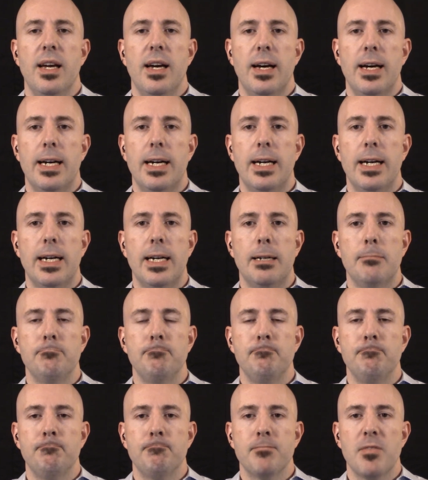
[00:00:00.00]

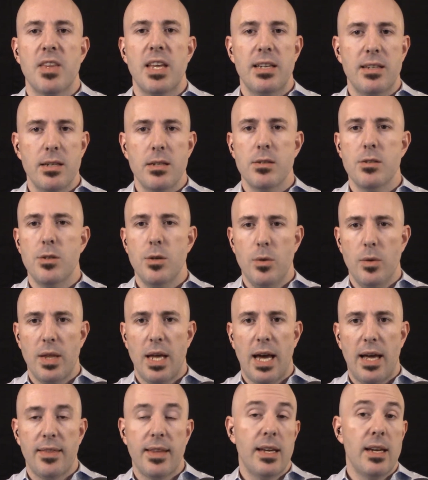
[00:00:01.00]
They didn't do
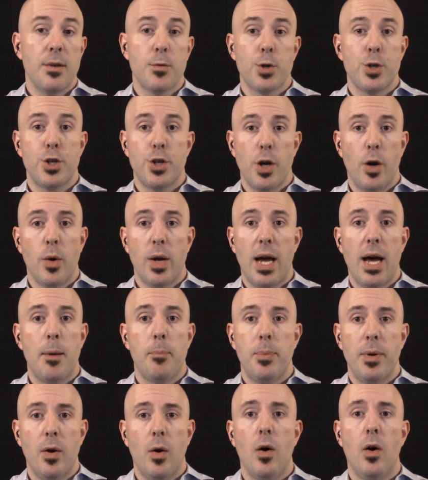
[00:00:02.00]
that. They never showed
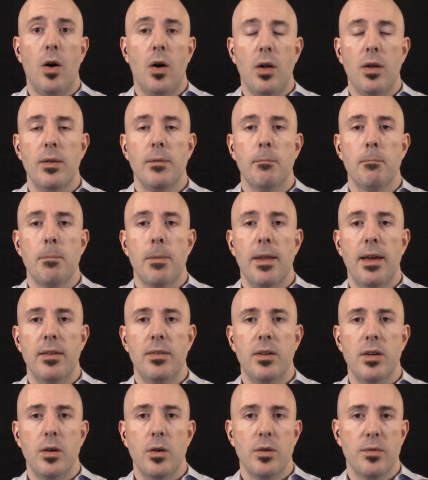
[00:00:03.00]
up at all at
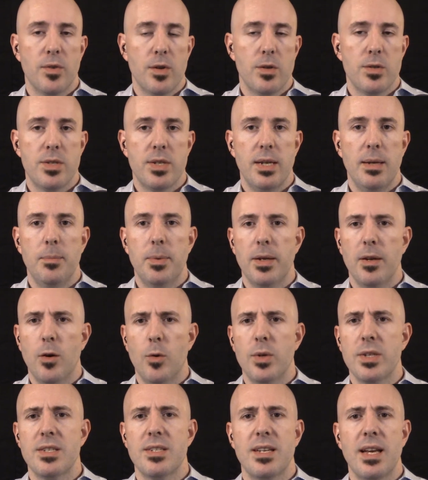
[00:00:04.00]
the university, but no
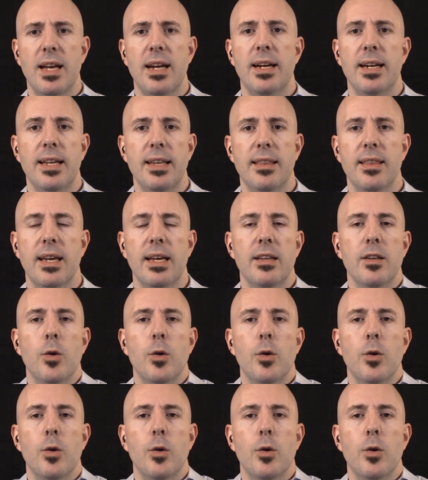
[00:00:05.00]
one said anything.